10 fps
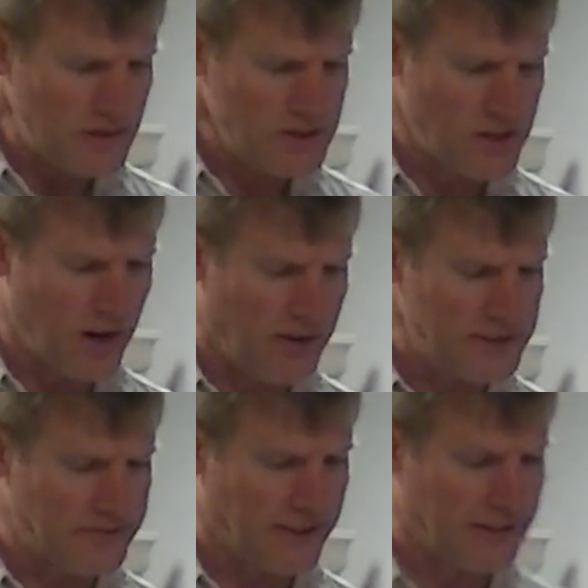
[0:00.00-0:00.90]
She always
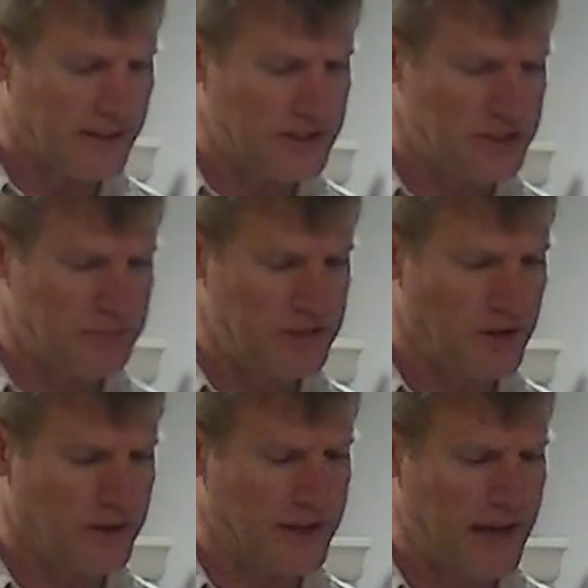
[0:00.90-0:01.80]
felt like she'd be
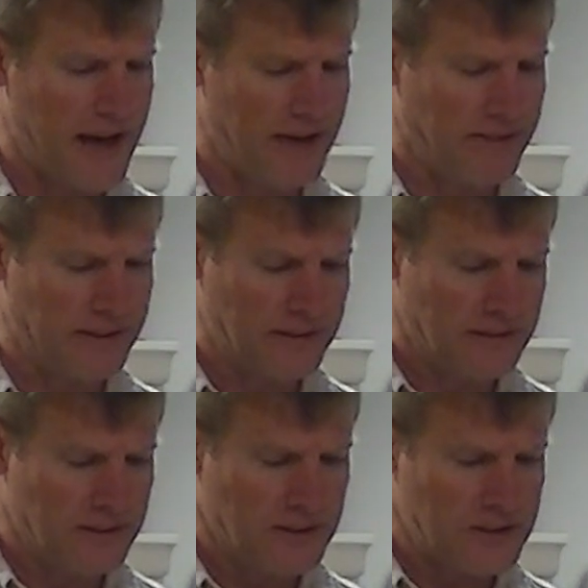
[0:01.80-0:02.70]
okay having
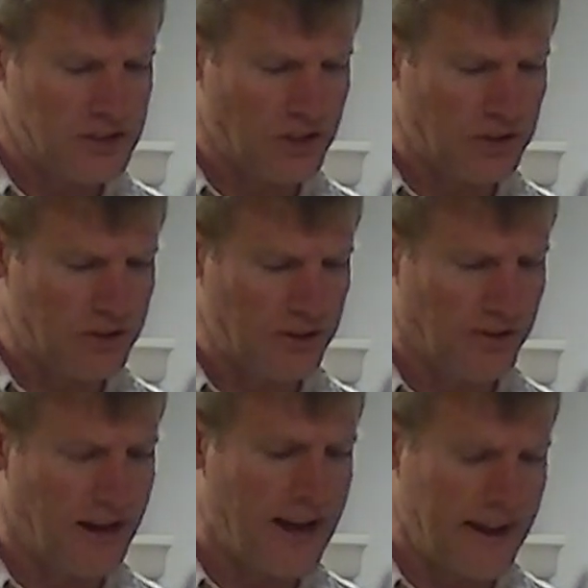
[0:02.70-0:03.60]
children or
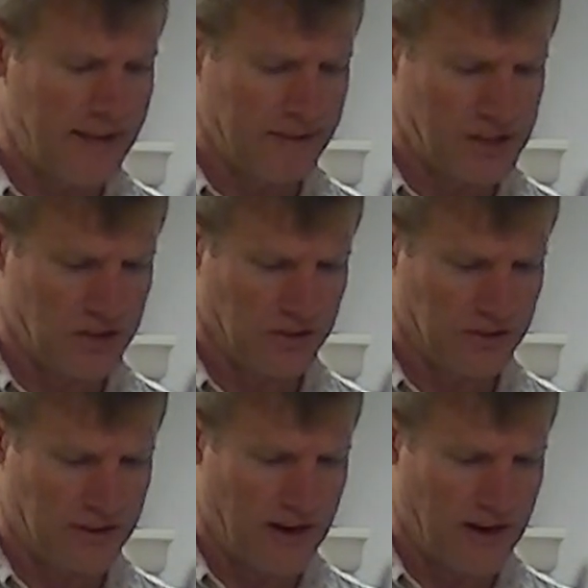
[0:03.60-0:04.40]
not having children.